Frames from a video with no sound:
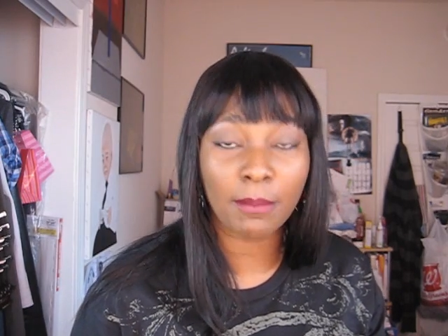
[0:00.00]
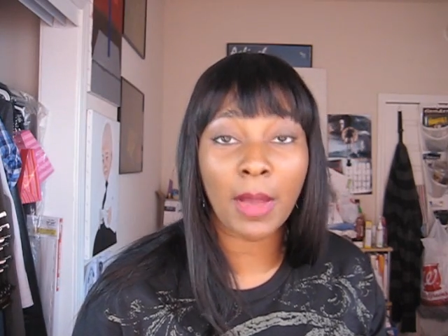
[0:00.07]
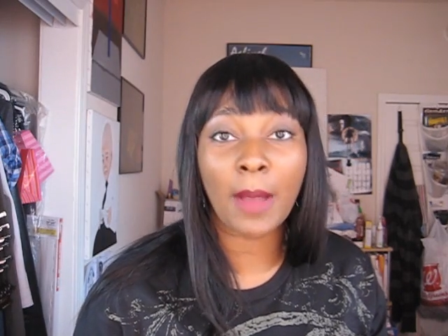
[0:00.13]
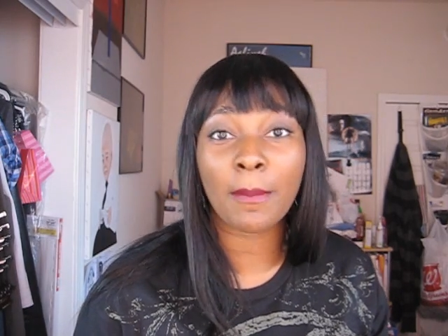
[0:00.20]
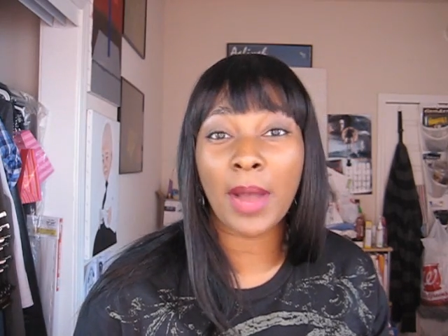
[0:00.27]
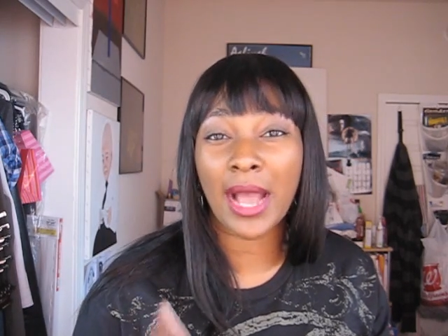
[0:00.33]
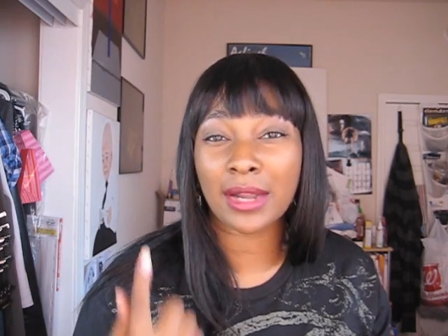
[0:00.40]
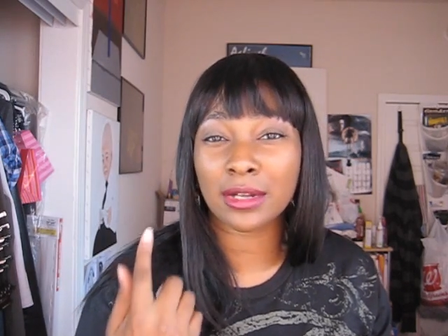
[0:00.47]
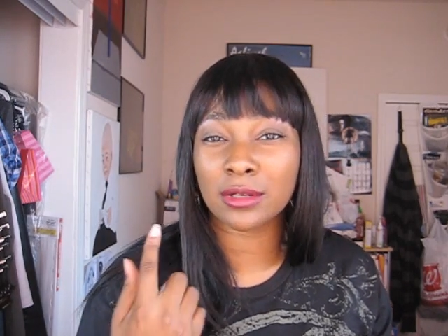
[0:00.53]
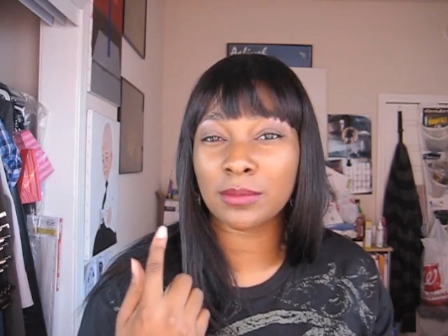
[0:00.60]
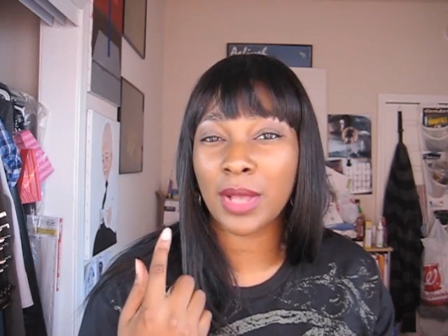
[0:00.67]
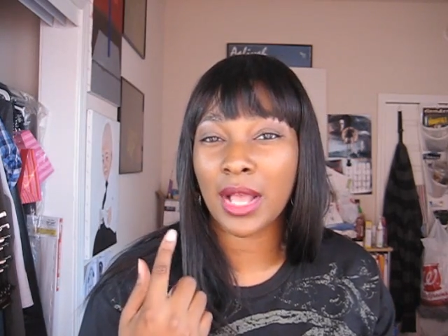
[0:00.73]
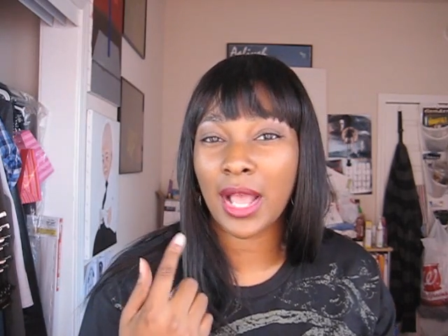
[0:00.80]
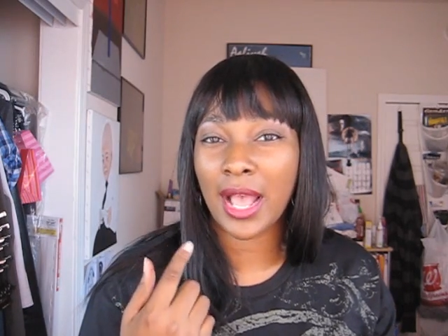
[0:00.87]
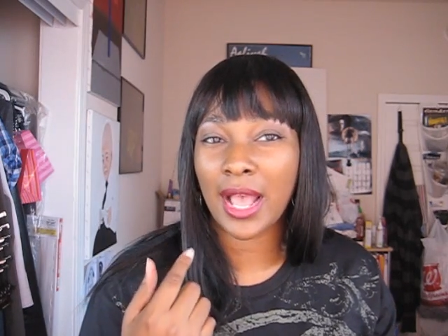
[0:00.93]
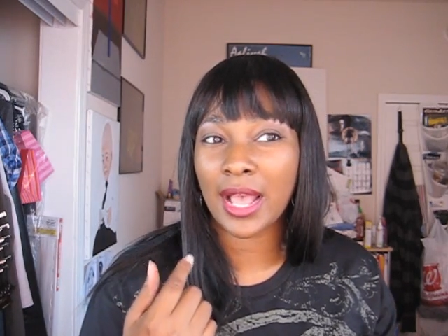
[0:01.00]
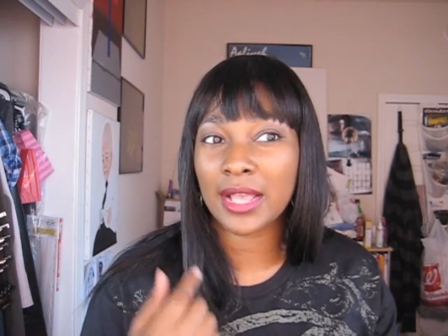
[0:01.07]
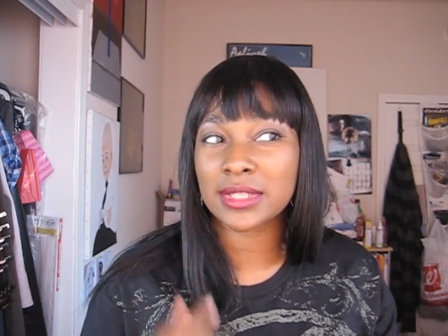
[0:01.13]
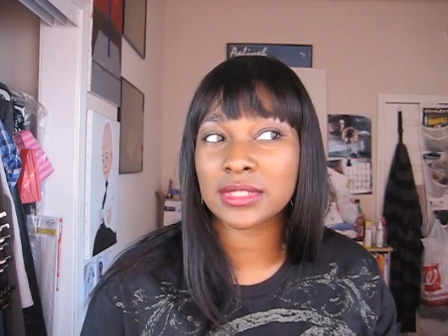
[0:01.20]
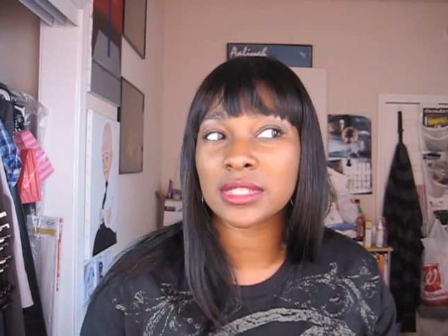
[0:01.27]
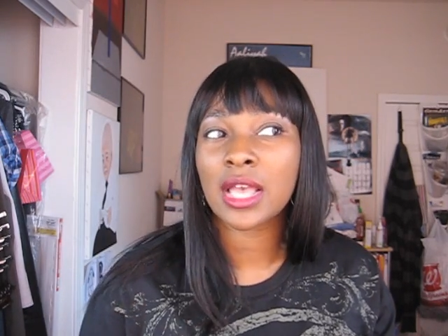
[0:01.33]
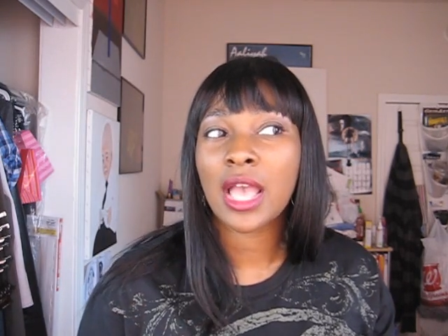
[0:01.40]
My bottom
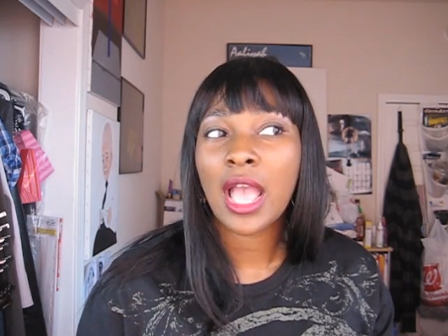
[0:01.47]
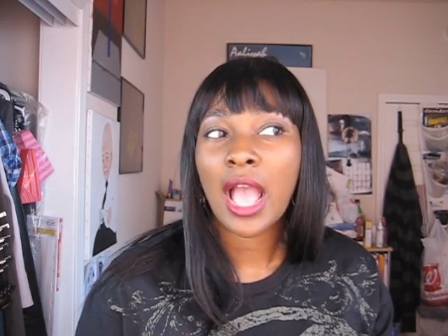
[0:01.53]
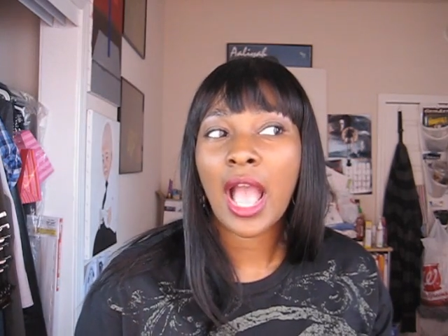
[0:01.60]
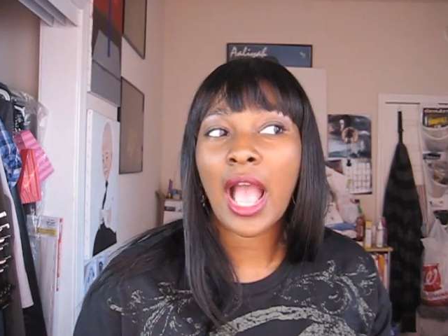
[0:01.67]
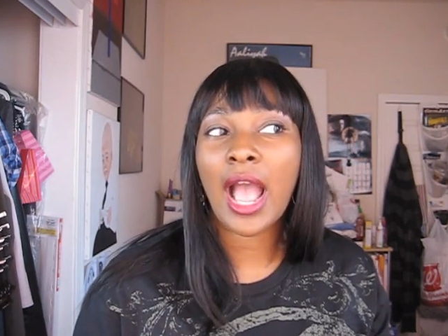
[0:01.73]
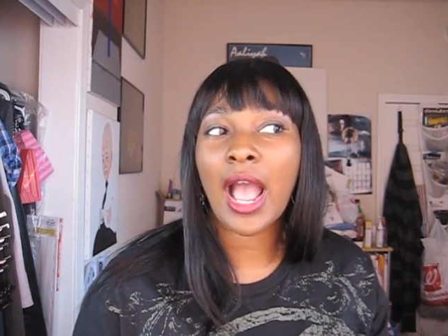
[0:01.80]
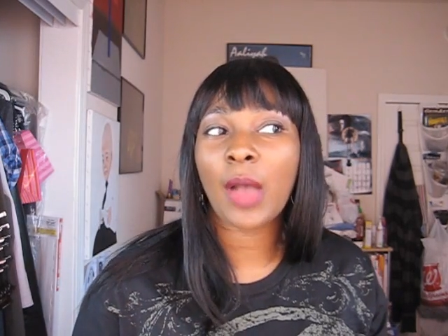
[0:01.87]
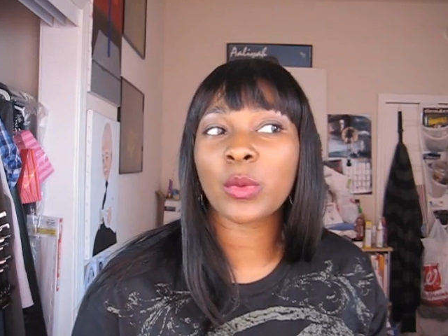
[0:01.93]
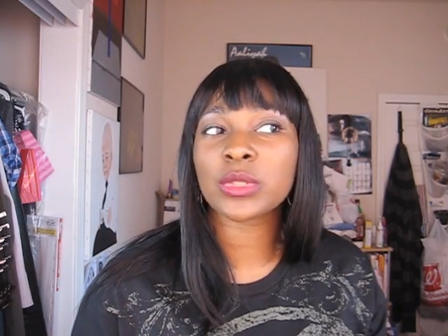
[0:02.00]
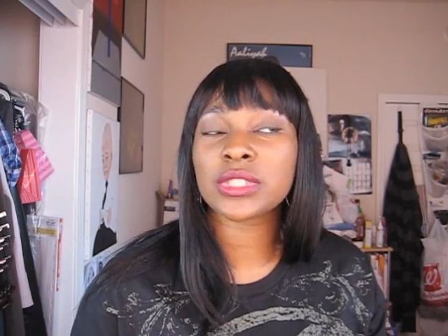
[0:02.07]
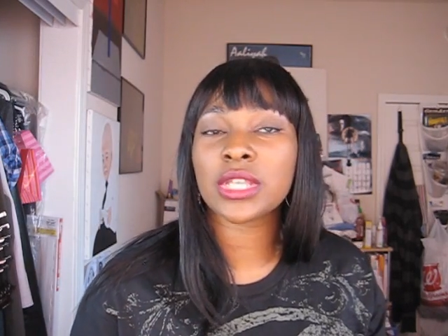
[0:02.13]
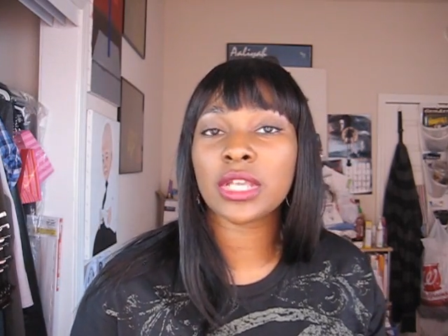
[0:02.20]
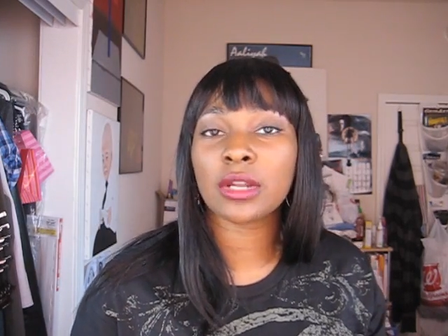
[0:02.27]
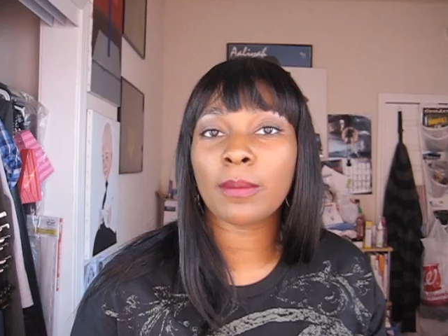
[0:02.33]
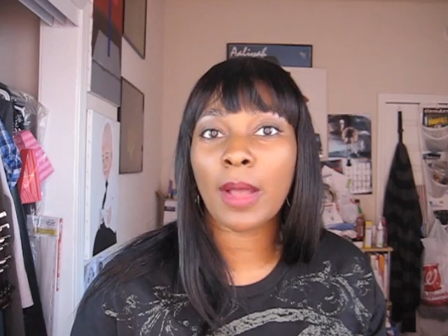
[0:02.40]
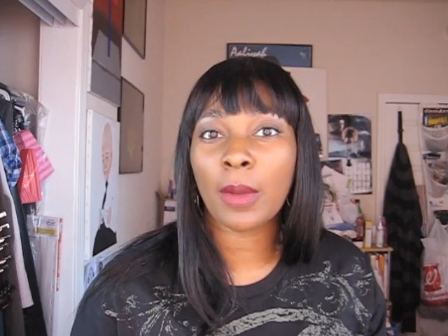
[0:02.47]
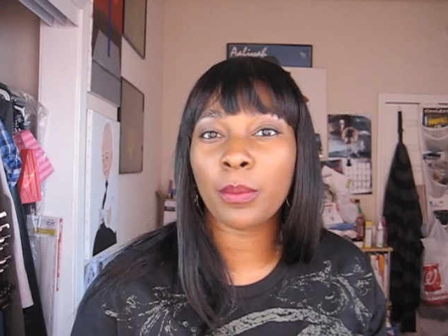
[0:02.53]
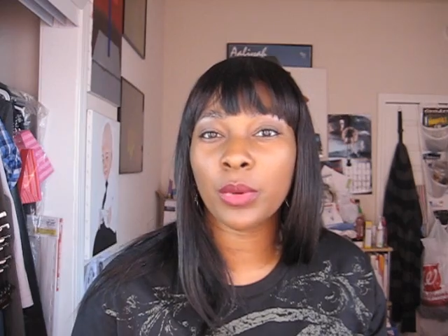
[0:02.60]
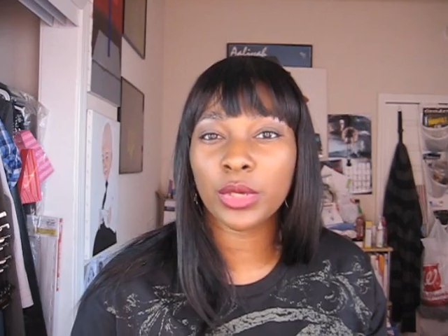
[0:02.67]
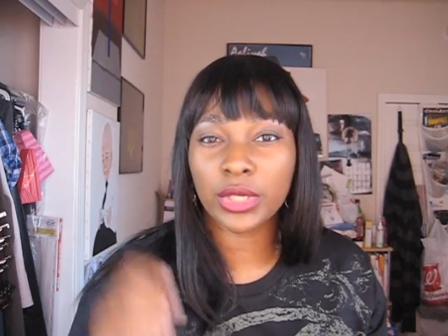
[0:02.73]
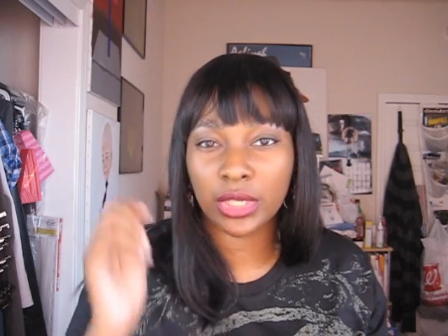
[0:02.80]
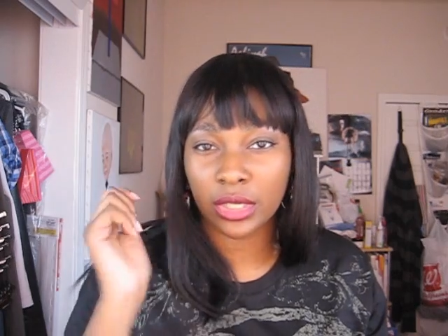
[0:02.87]
eyes, I was thinking about
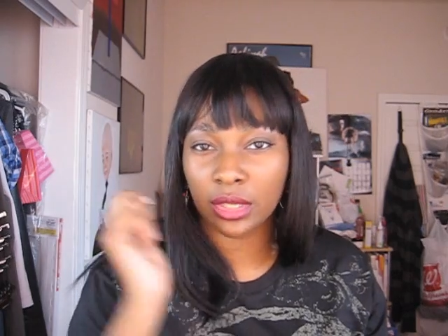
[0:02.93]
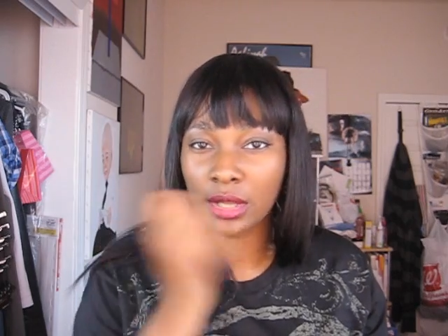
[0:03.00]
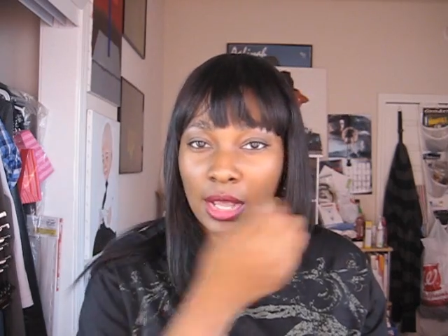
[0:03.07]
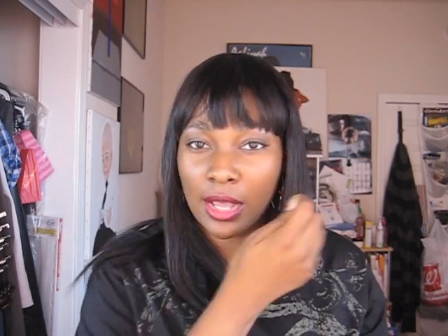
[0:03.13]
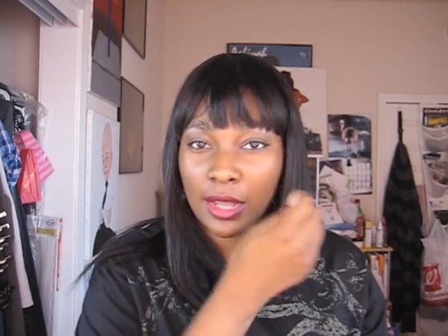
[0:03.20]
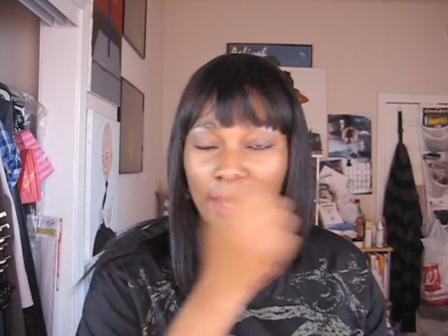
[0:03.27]
putting